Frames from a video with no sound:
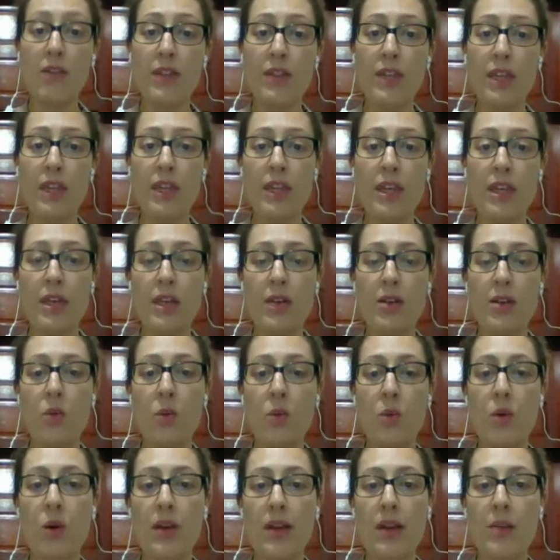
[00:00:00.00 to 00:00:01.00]
the
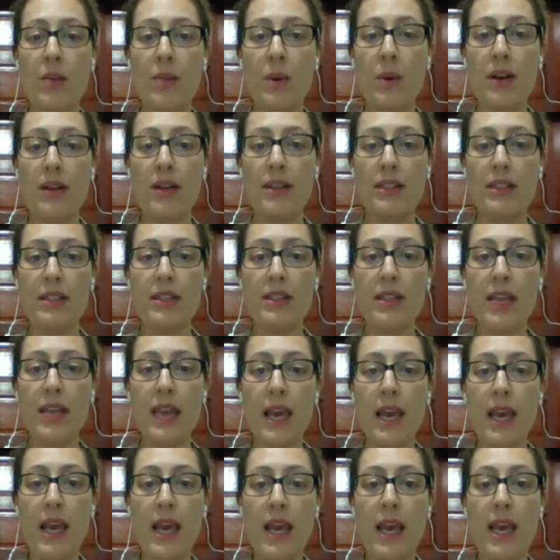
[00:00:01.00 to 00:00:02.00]
warring parties.
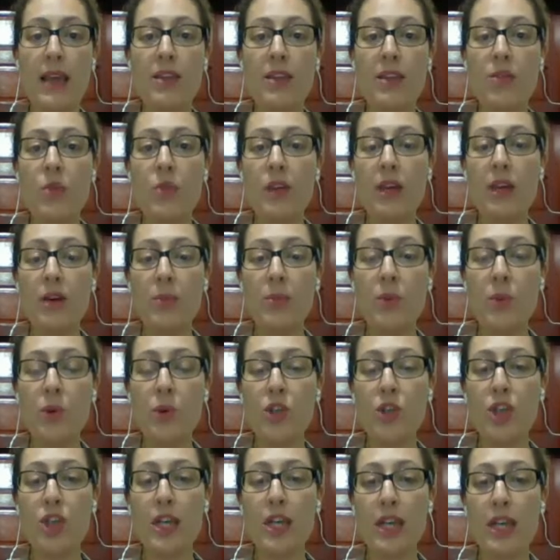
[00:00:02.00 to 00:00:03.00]
And we are
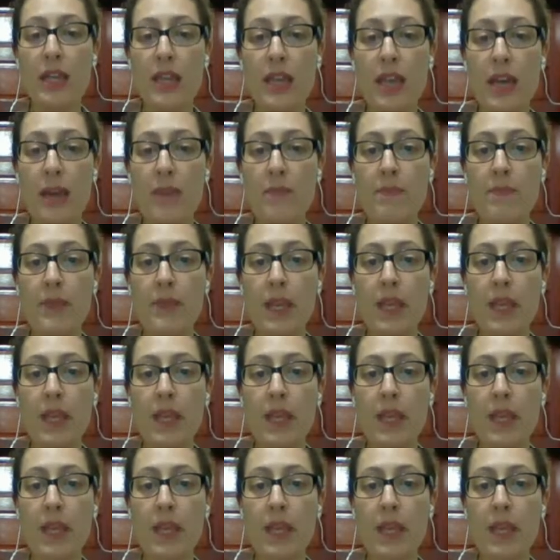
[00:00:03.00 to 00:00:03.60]
pushing them,